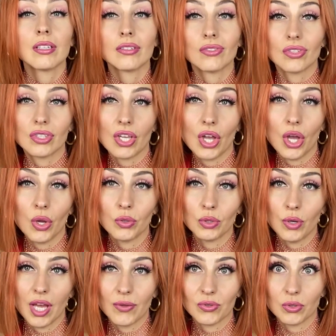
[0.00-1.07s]
So
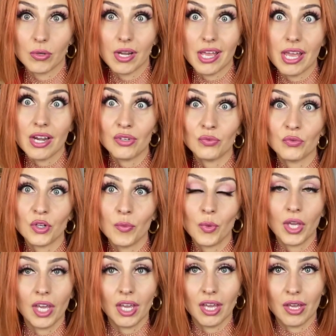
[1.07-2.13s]
you have to learn from
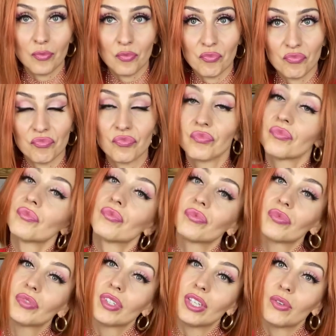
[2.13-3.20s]
him.
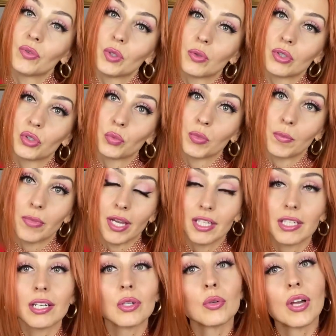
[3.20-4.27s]
If you want to be
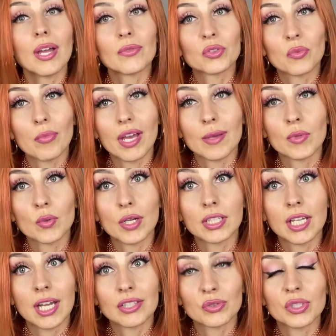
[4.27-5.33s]
better, you have to buy me
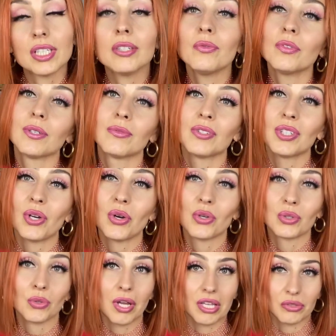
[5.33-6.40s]
150 or
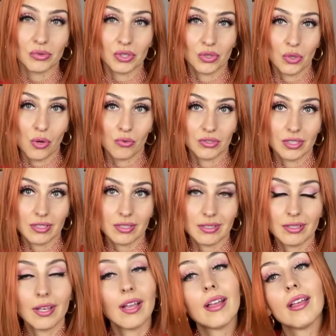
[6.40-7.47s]
200
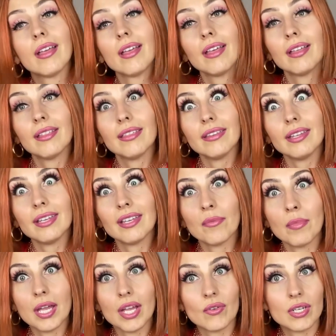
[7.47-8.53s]
roses. Think
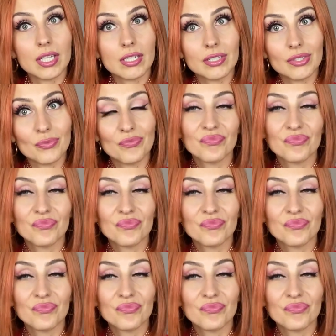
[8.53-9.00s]
about it.